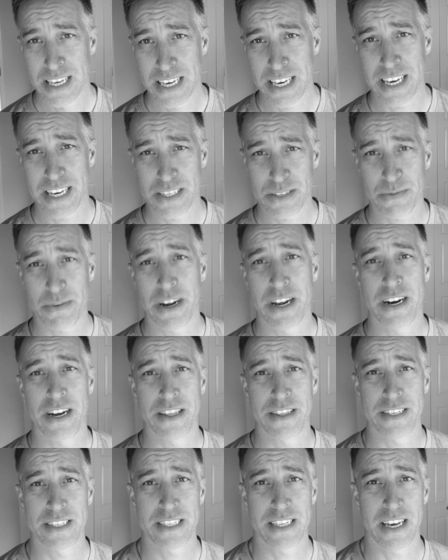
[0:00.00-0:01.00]
is right
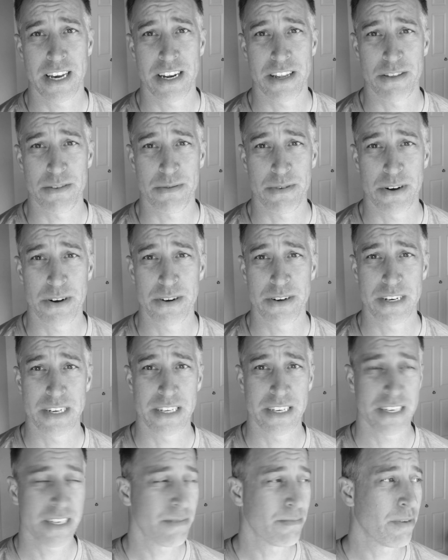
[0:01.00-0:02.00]
on the side of the road and
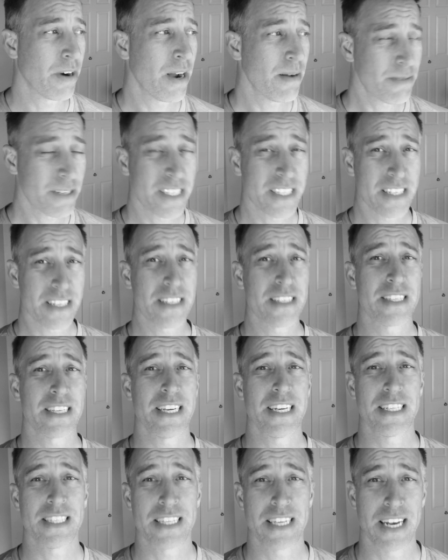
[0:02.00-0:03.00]
you can probably still see
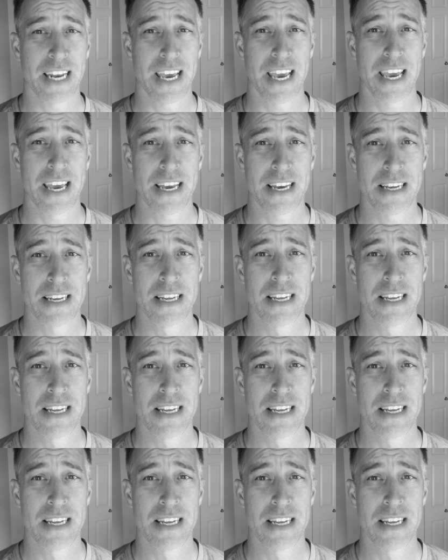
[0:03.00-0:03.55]
it today.